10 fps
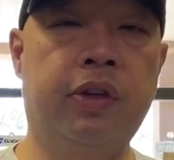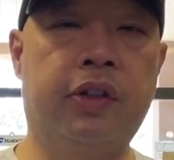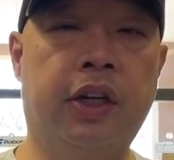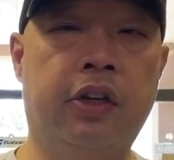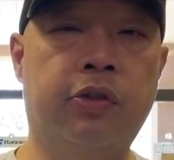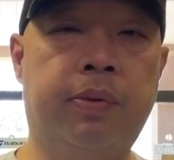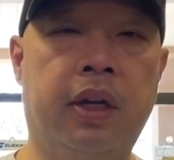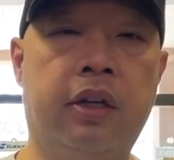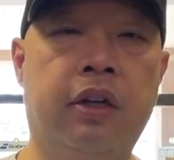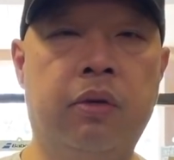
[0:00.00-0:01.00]
to Tennis
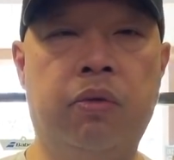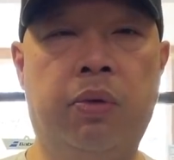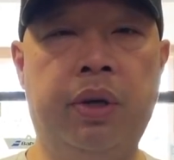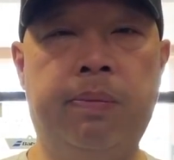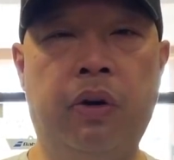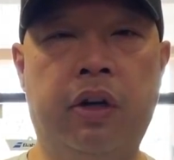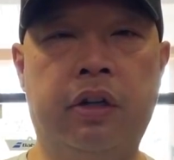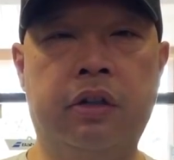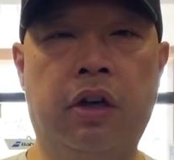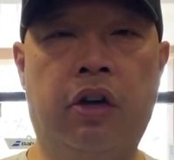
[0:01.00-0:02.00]
Spin, where we
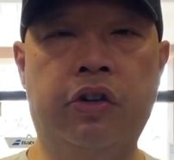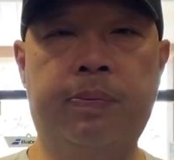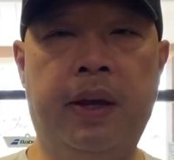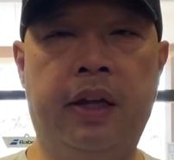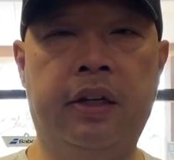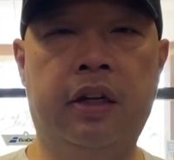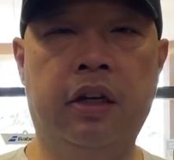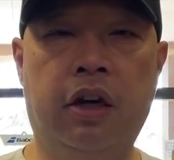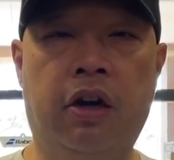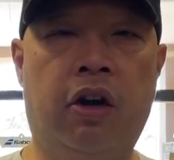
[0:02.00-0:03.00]
put our spin
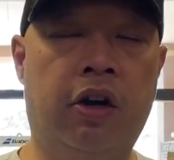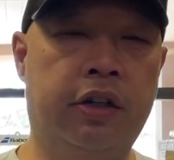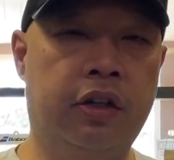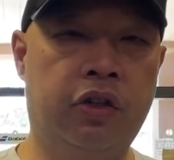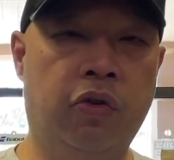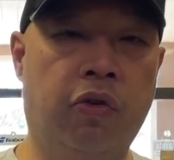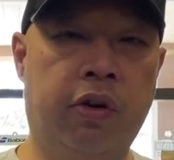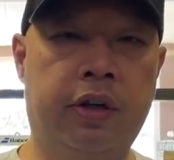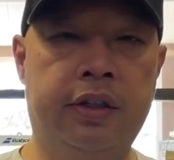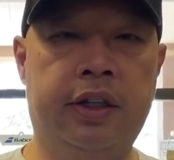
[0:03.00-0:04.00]
on
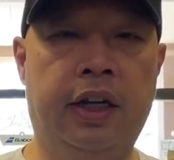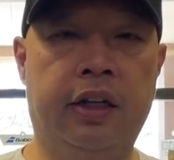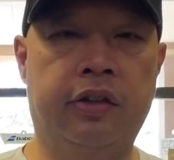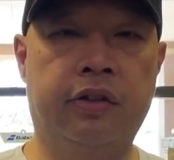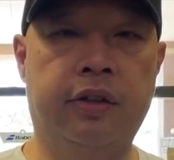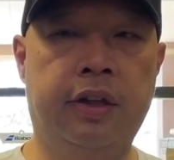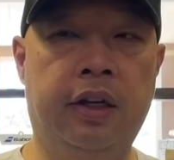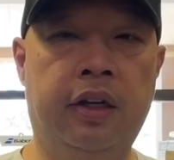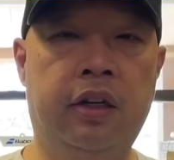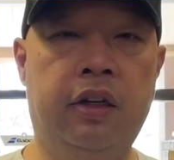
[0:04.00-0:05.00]
your tennis.
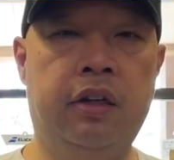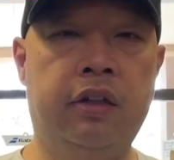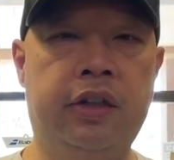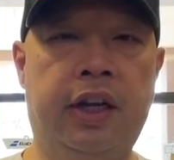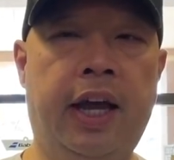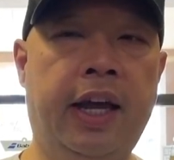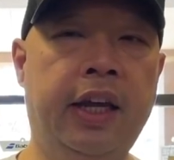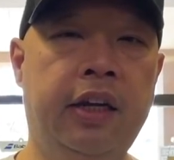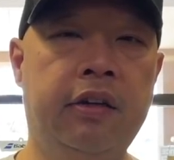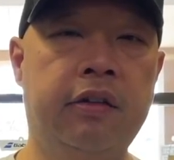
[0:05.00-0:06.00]

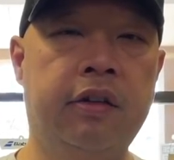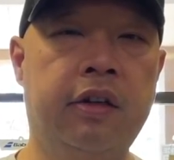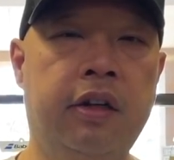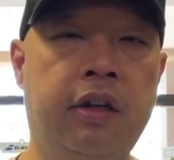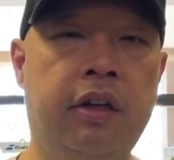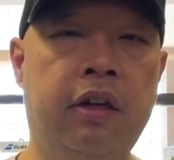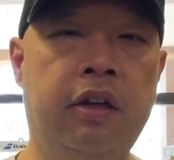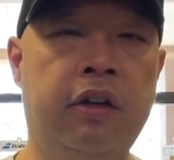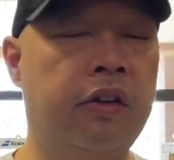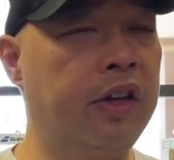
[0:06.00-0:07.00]
Today,
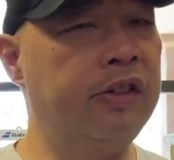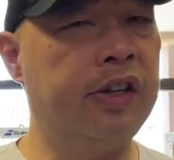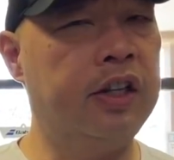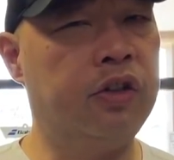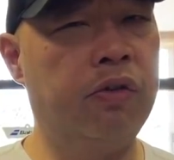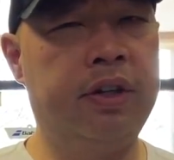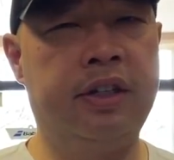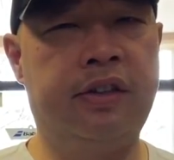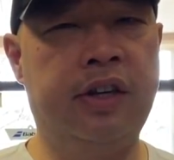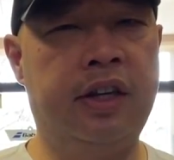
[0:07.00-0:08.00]
things that don't
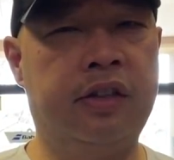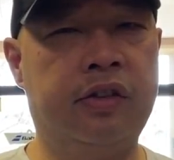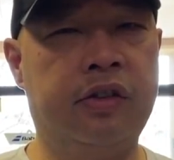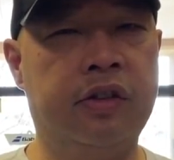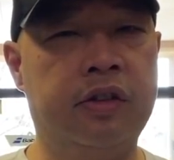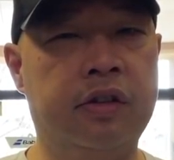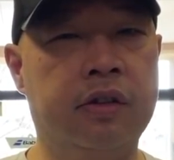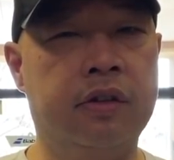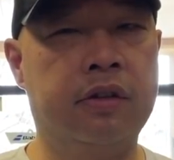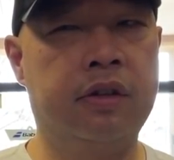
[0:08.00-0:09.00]
exist
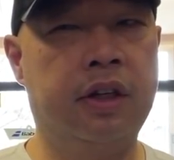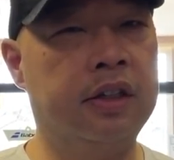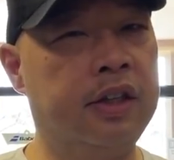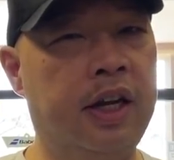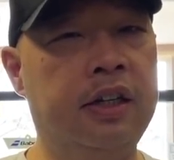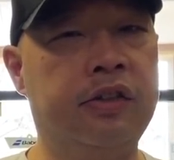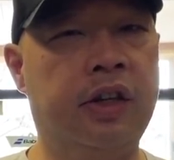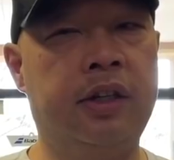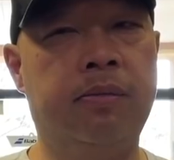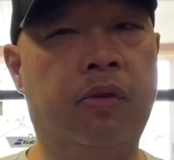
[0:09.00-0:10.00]
in tennis
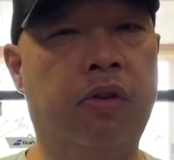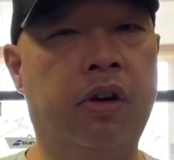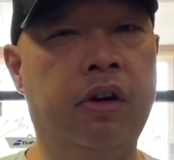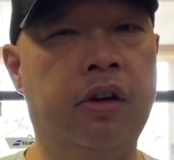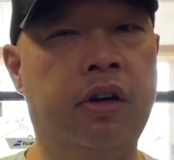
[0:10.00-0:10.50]
anymore